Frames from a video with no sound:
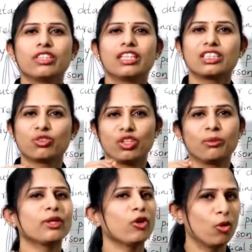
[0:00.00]
words
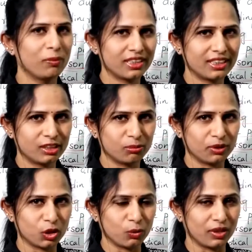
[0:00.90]
will be omitted in
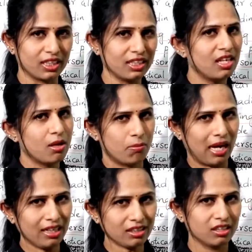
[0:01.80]
between,
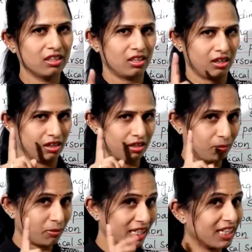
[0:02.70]
but the
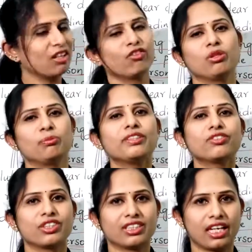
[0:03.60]
meaning will be
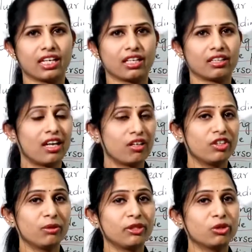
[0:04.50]
retained. There
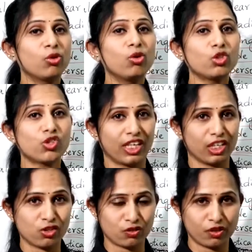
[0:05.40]
will be no
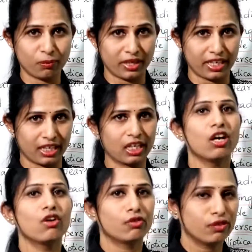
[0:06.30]
change of the meaning.
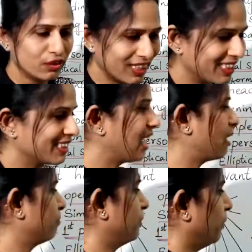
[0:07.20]
For
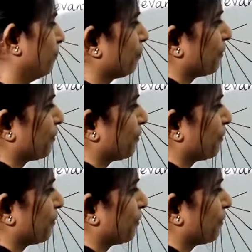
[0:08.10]
example,